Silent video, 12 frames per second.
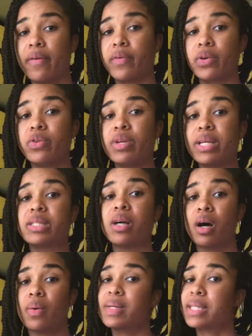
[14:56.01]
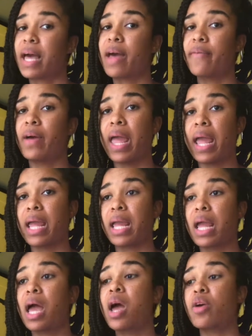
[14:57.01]
you need to always have a
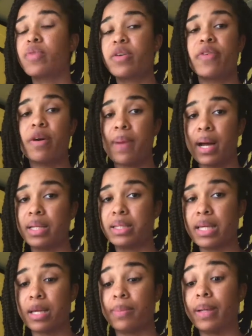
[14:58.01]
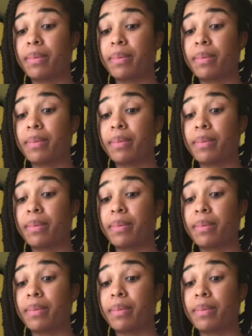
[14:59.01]
refund policy in play,